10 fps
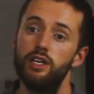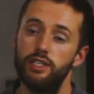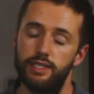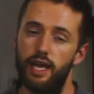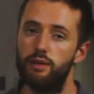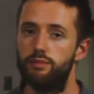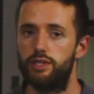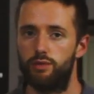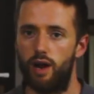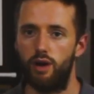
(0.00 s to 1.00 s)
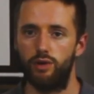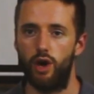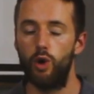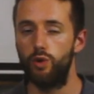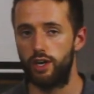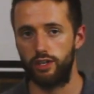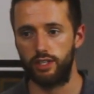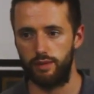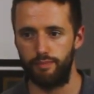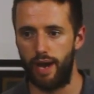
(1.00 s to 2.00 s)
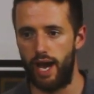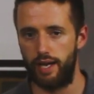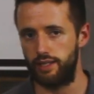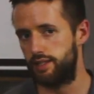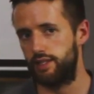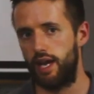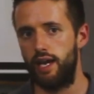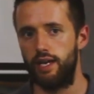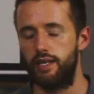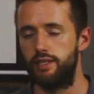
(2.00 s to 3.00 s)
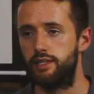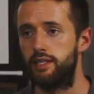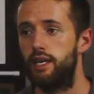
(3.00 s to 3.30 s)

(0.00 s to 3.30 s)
stems around odors and pests. And